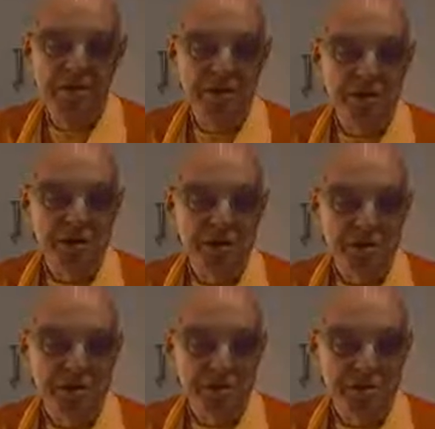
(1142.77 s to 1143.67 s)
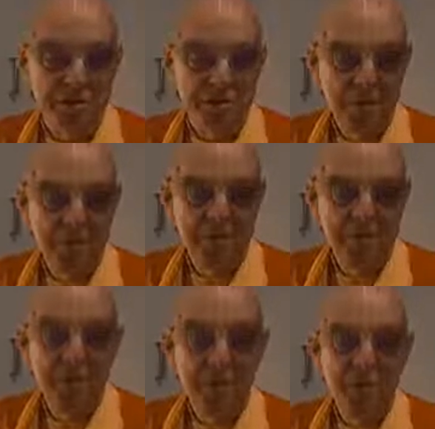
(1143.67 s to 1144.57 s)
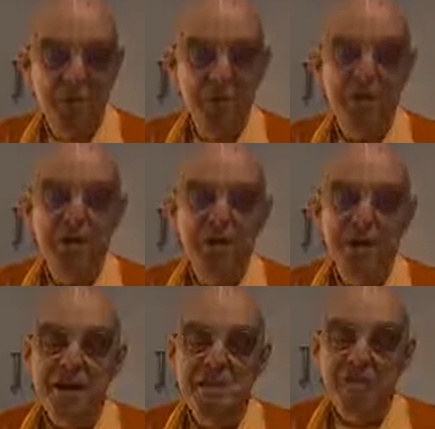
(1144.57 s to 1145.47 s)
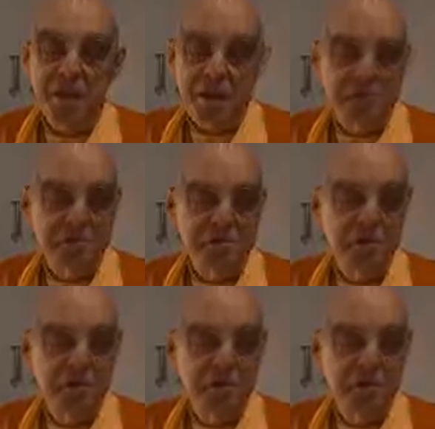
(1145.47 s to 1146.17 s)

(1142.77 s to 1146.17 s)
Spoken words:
and chest. The 3 grave parts